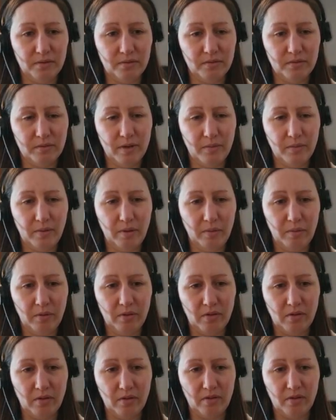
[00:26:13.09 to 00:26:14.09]
where we would
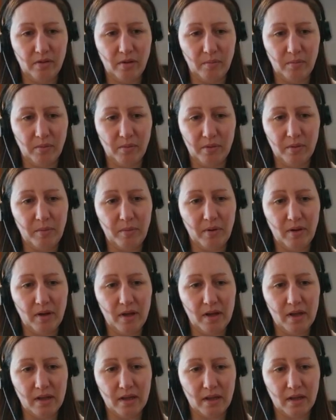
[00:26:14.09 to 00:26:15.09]
just jump on the
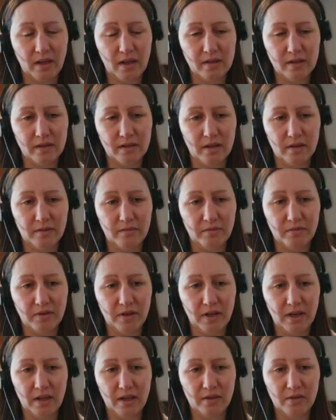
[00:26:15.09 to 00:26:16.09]
bike and
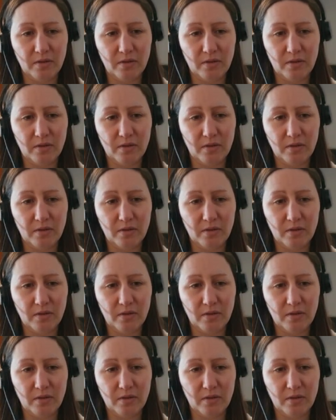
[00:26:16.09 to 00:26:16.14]
finish.